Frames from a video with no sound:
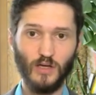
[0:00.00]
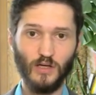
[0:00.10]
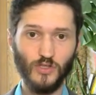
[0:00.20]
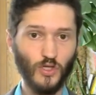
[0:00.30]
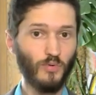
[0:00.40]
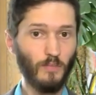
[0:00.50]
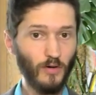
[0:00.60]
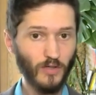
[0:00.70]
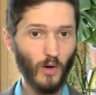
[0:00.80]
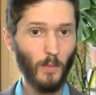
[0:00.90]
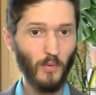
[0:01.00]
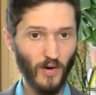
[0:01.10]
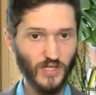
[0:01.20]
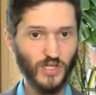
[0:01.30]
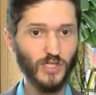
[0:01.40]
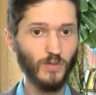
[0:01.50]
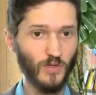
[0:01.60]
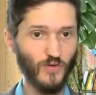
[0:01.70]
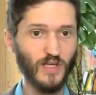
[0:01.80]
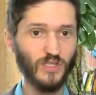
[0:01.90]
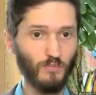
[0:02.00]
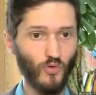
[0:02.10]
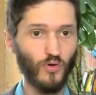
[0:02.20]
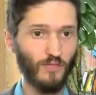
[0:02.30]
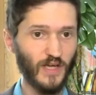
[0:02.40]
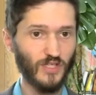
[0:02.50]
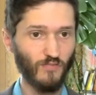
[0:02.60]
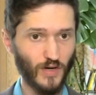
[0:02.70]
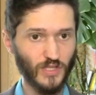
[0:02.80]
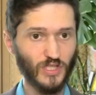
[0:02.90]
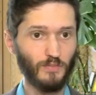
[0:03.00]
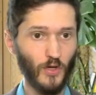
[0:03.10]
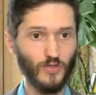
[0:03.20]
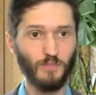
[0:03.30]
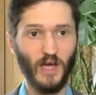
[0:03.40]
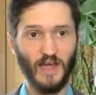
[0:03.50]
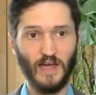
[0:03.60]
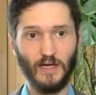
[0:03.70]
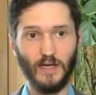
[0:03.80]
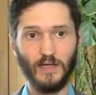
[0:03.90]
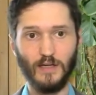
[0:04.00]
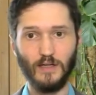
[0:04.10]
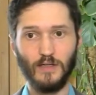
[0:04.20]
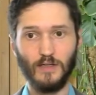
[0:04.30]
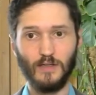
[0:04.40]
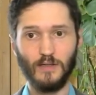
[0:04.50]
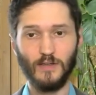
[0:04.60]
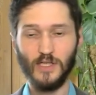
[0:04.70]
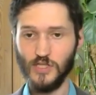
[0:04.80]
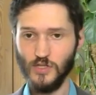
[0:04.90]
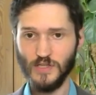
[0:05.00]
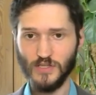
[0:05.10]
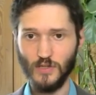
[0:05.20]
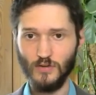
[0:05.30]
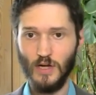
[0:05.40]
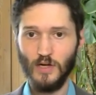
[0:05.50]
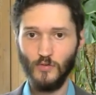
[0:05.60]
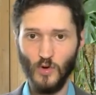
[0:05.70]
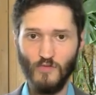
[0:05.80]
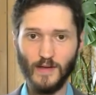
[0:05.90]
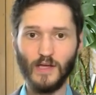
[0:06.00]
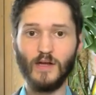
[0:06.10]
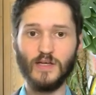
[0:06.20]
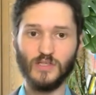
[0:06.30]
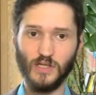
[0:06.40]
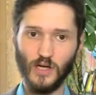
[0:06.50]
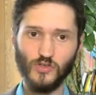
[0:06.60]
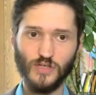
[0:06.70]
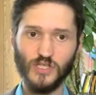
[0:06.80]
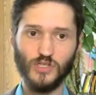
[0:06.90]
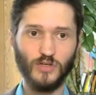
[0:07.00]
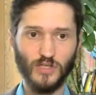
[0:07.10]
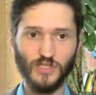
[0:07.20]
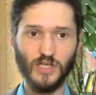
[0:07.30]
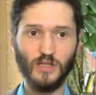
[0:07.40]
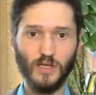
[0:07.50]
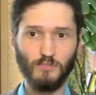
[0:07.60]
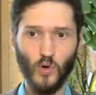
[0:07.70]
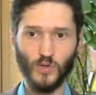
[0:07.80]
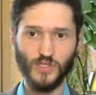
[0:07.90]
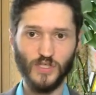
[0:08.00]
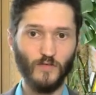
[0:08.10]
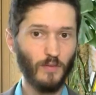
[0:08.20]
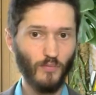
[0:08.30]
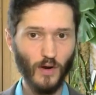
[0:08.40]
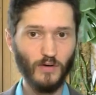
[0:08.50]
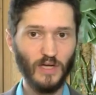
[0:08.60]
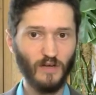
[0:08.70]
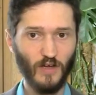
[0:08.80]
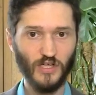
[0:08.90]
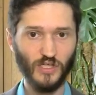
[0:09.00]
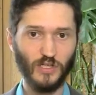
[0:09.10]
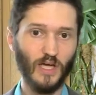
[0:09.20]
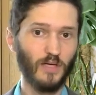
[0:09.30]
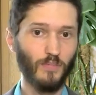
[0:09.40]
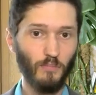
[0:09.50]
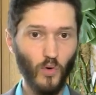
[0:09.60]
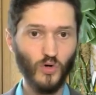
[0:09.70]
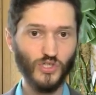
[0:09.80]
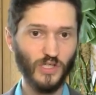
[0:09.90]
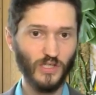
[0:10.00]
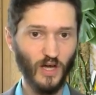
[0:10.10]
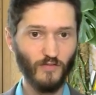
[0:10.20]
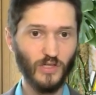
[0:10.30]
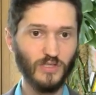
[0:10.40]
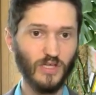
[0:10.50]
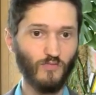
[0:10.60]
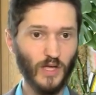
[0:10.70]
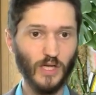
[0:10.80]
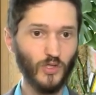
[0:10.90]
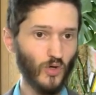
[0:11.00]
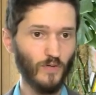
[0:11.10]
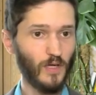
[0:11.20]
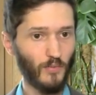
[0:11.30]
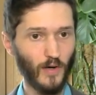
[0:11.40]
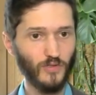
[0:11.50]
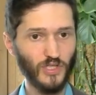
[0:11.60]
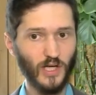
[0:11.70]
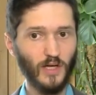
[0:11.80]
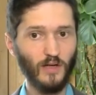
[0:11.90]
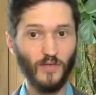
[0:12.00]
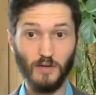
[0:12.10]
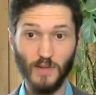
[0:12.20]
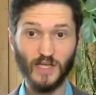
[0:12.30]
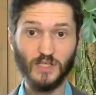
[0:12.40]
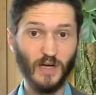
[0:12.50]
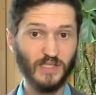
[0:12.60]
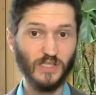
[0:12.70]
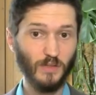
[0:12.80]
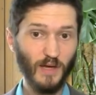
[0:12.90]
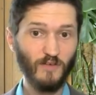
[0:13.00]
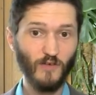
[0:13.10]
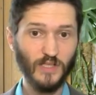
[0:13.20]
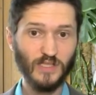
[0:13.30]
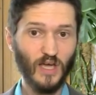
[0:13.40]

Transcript: to promote cooperation to address the broad range of risks posed by AI. In doing so, we recognize that countries should consider the importance of a pro-innovation and proportionate governance and regulatory approach that maximizes the benefits